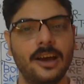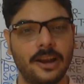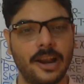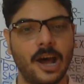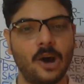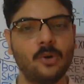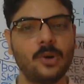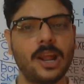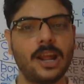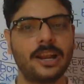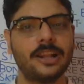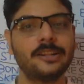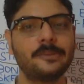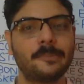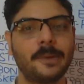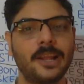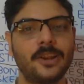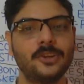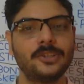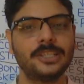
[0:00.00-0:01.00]
Rahul
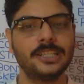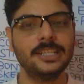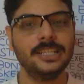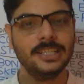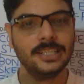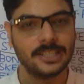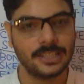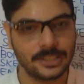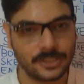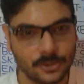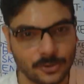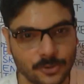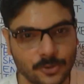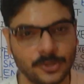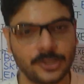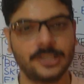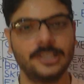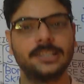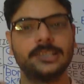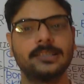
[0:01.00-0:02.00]
Anand Biology
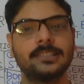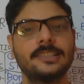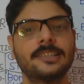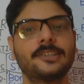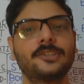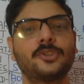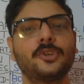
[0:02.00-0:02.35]
tutorials.